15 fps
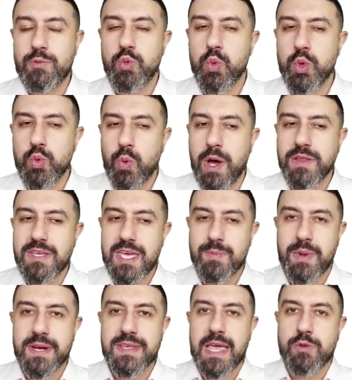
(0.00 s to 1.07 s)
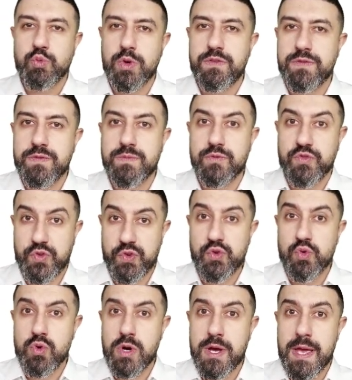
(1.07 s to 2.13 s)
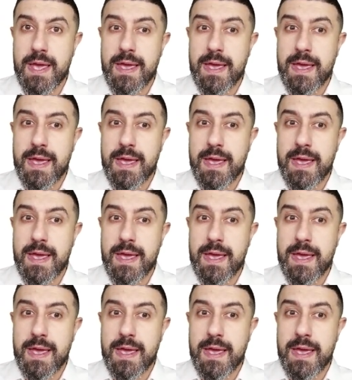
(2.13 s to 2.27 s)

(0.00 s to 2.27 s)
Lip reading: we would want a money that we view